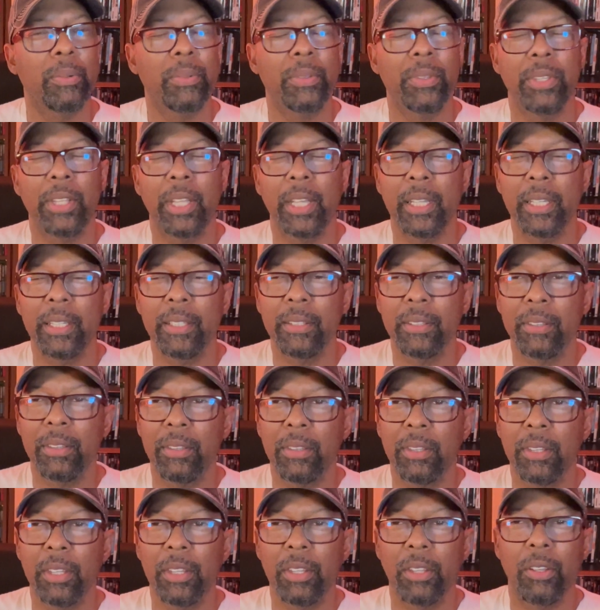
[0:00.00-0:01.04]
they
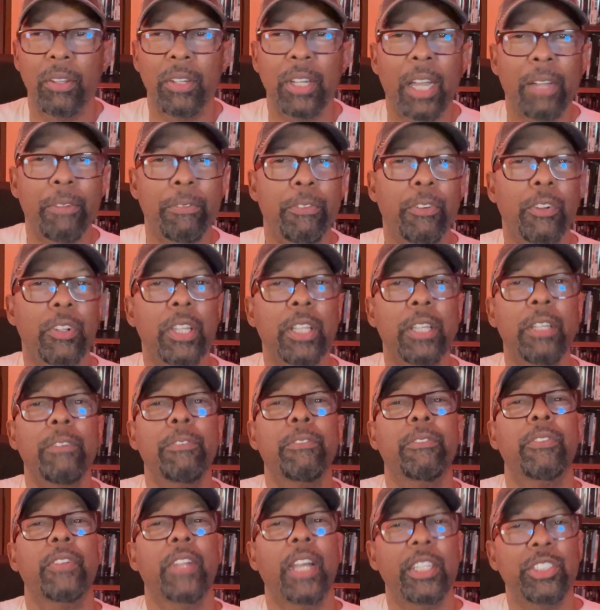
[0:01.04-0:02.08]
are not fully
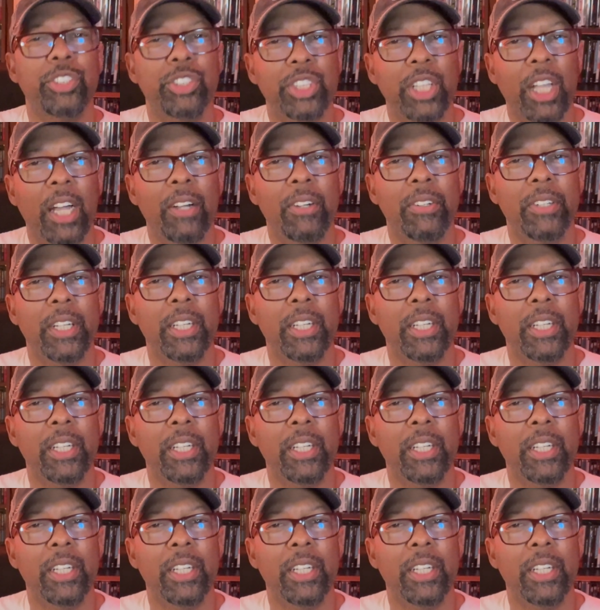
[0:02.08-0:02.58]
fleshed out,